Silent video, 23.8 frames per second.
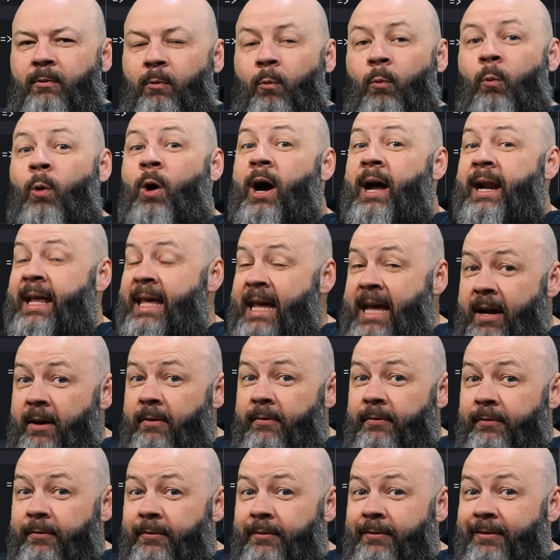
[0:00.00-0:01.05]
what
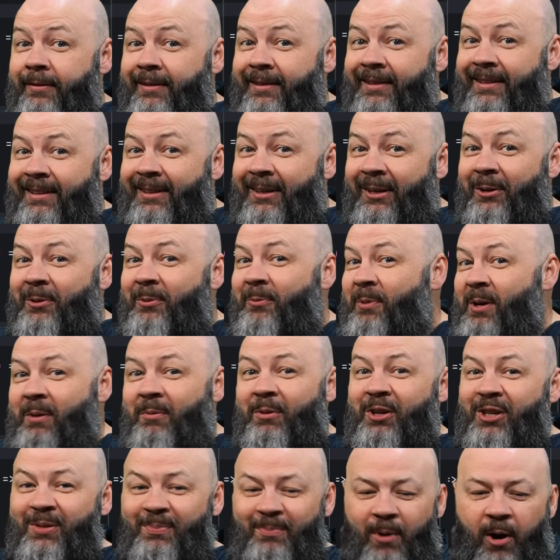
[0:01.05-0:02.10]
if we
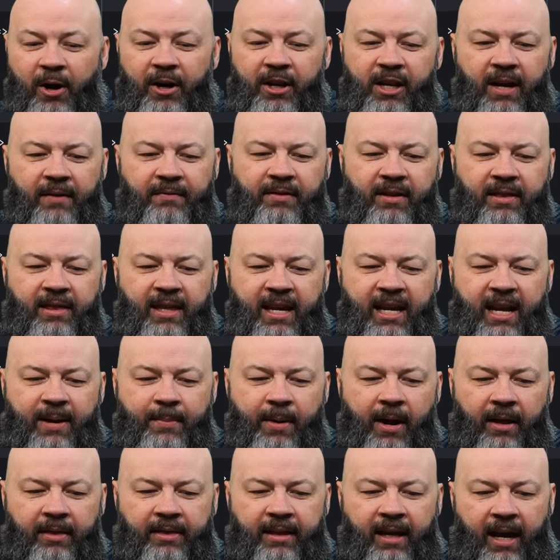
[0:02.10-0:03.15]
were smart enough to think
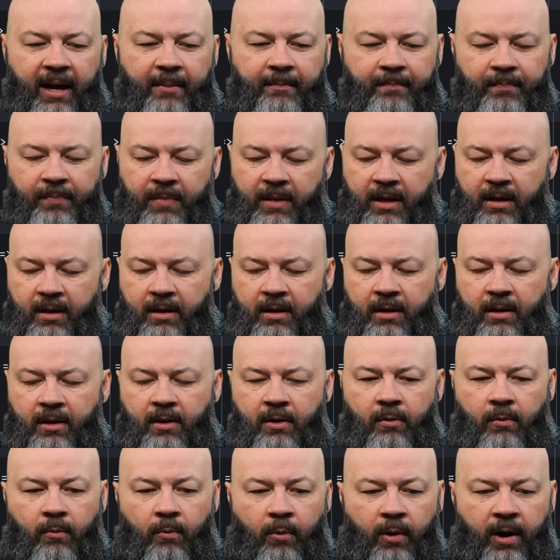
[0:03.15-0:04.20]
about that?
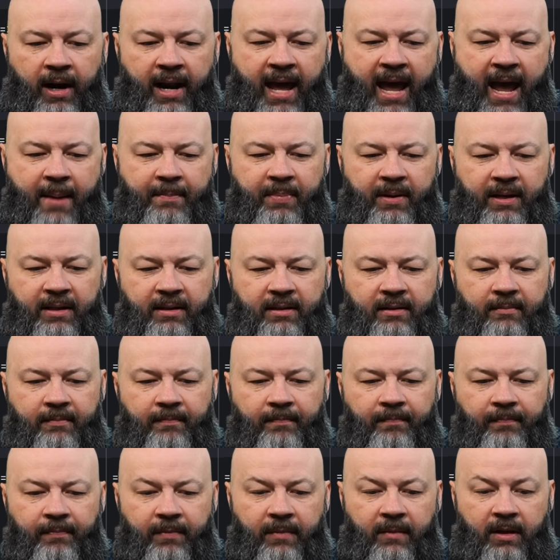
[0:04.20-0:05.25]
What happens?
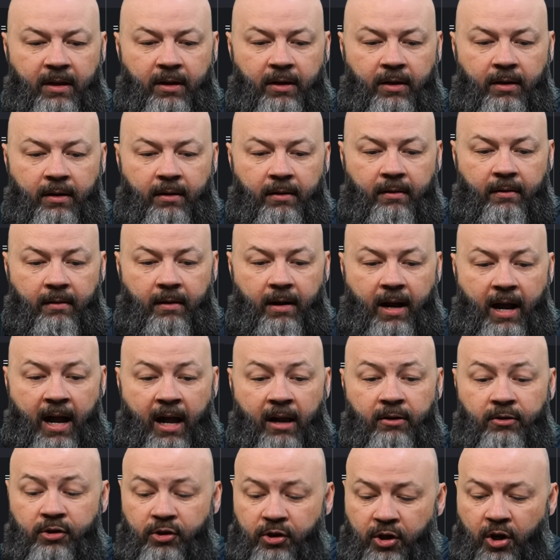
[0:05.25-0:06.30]

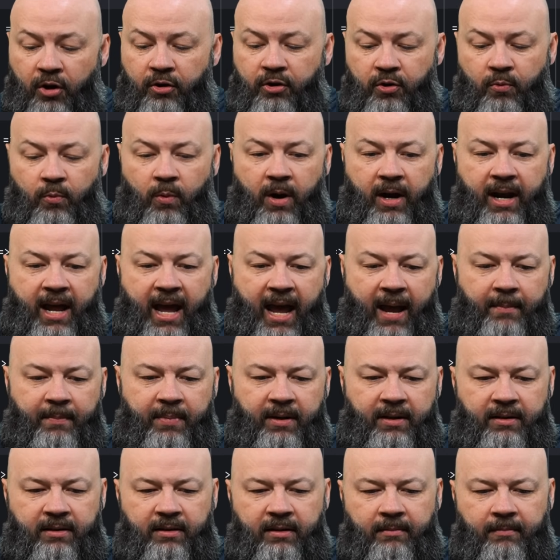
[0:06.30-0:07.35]
I'll show you what
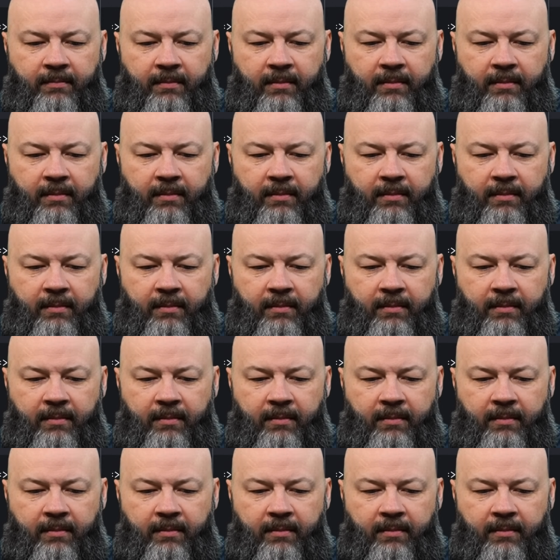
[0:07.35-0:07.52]
happens.